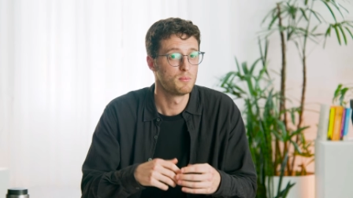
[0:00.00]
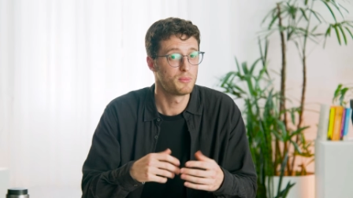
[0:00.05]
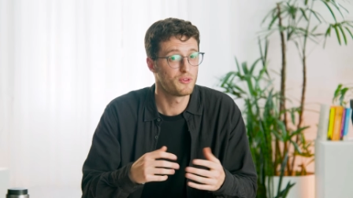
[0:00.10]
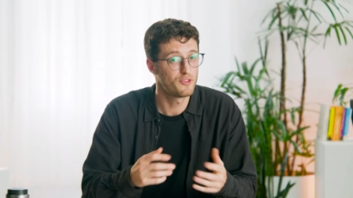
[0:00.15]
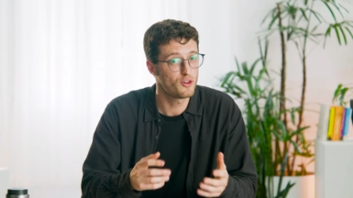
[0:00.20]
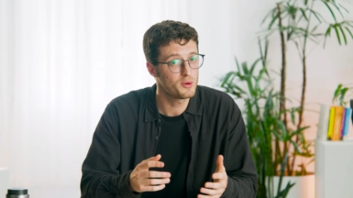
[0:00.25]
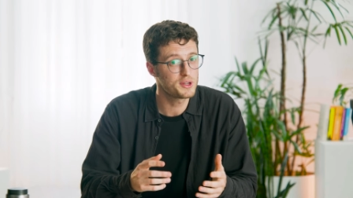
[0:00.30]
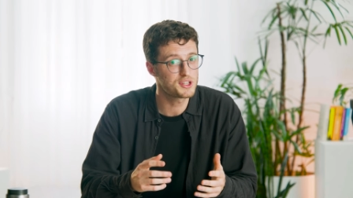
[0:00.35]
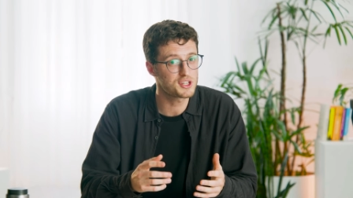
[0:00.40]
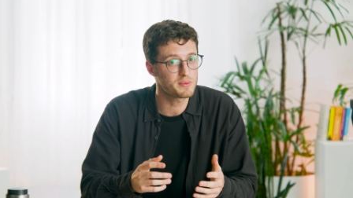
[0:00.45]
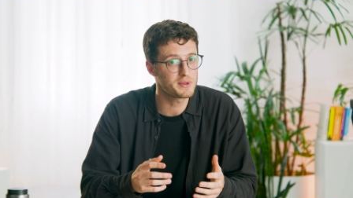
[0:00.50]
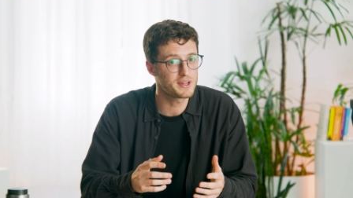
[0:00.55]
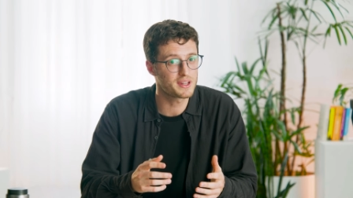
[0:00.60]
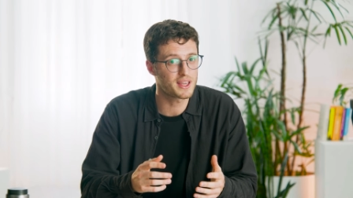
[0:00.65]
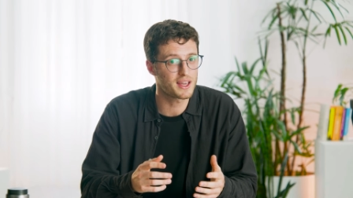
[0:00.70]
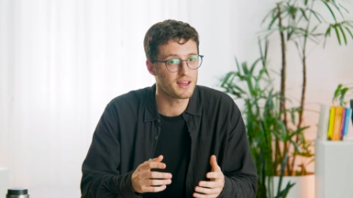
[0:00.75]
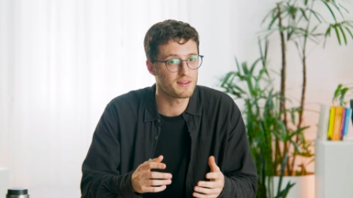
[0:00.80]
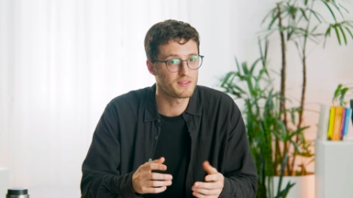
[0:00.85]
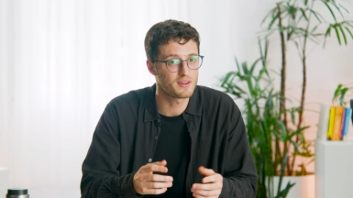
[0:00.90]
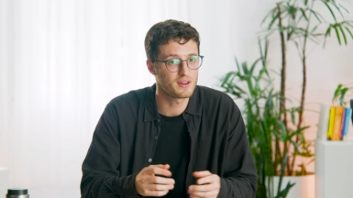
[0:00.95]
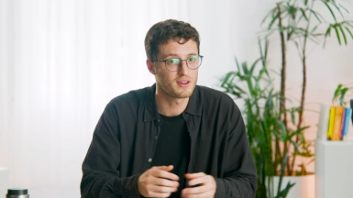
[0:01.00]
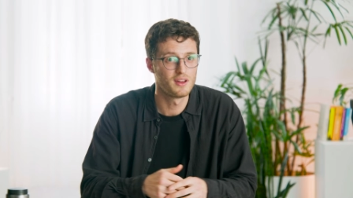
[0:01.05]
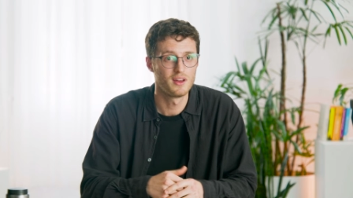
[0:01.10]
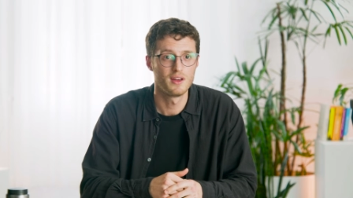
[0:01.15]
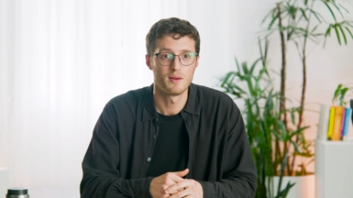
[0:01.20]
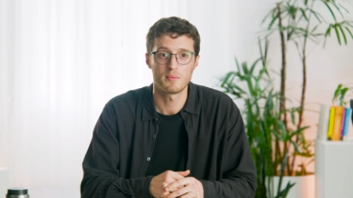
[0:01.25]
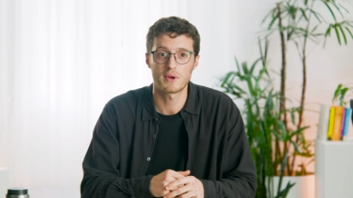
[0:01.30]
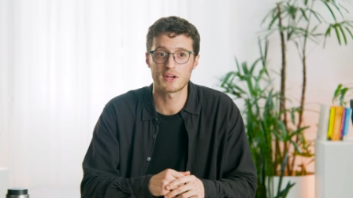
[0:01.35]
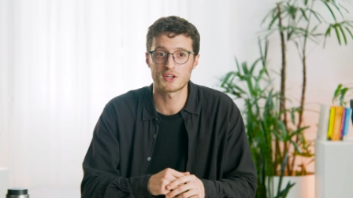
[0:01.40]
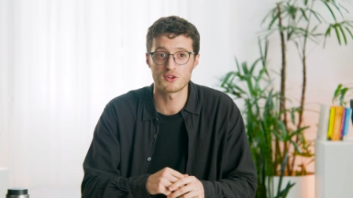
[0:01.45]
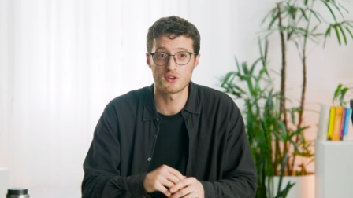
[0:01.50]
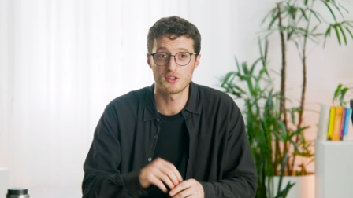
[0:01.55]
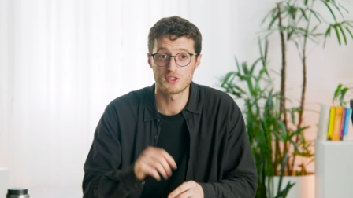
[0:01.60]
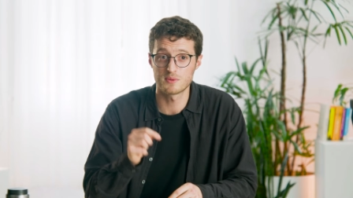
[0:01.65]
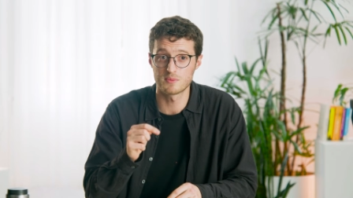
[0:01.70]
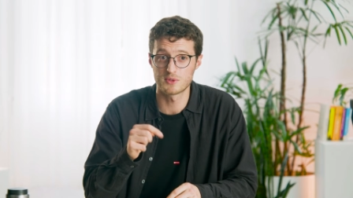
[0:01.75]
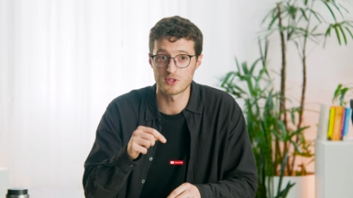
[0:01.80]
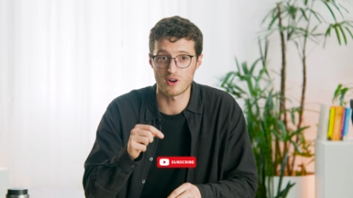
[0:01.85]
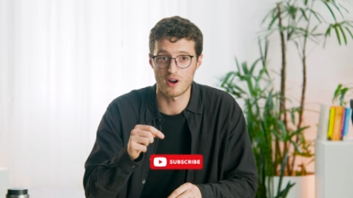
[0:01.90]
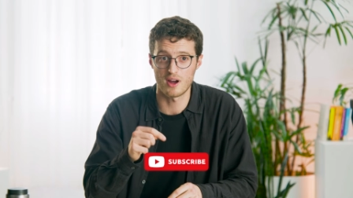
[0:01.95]
Before we jump into Canva, make sure you
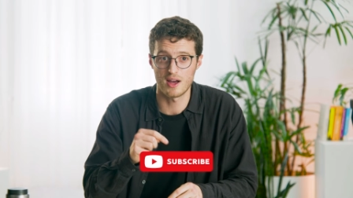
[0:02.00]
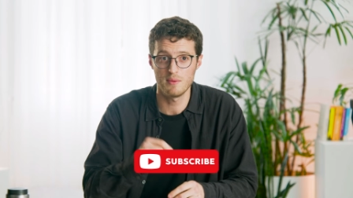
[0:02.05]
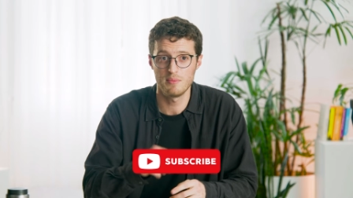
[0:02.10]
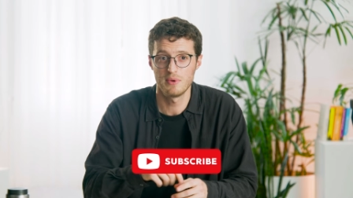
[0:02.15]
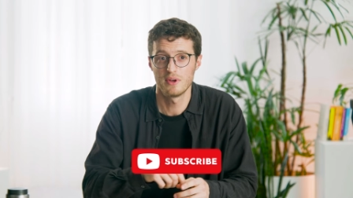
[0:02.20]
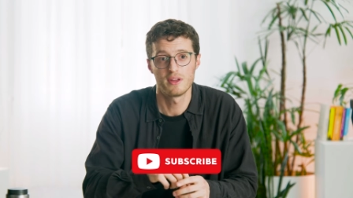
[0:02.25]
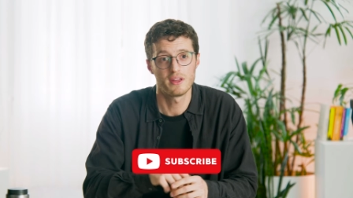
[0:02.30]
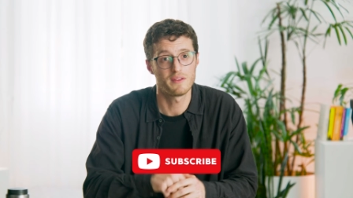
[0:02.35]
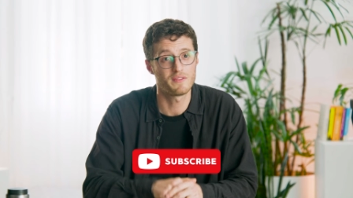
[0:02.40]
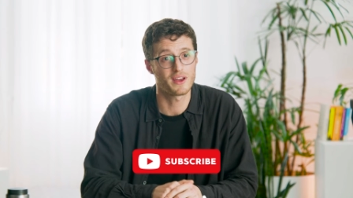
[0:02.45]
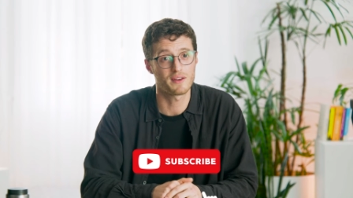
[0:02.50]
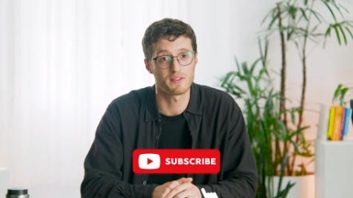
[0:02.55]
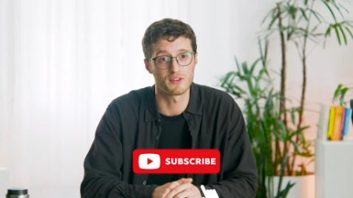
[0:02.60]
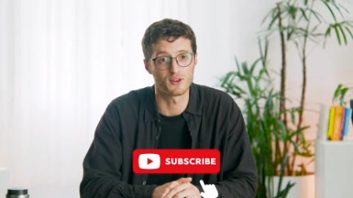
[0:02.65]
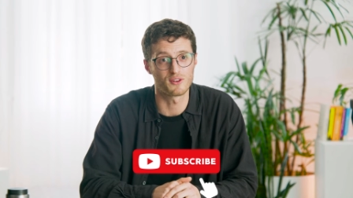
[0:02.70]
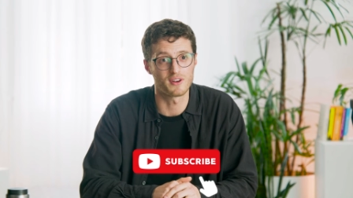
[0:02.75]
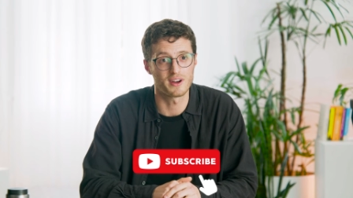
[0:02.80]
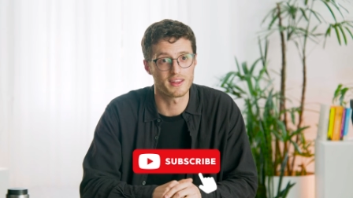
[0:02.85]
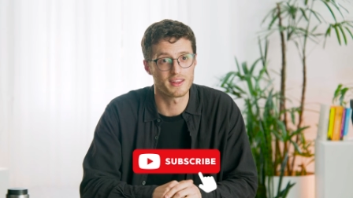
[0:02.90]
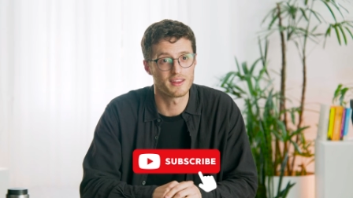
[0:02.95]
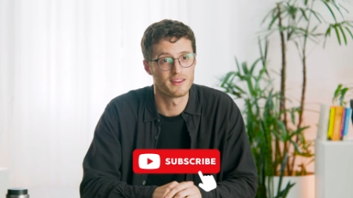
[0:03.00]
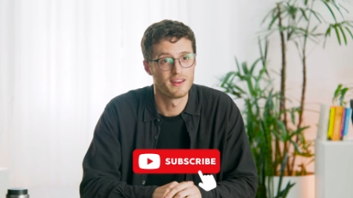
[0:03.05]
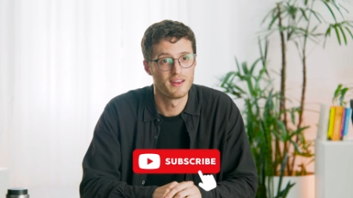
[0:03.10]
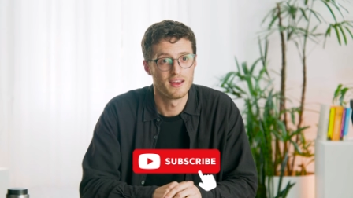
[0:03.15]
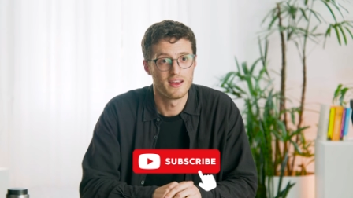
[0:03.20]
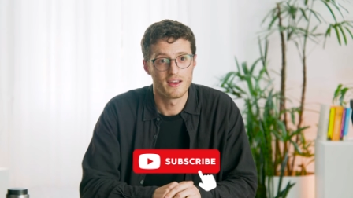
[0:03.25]
subscribe if you haven't already.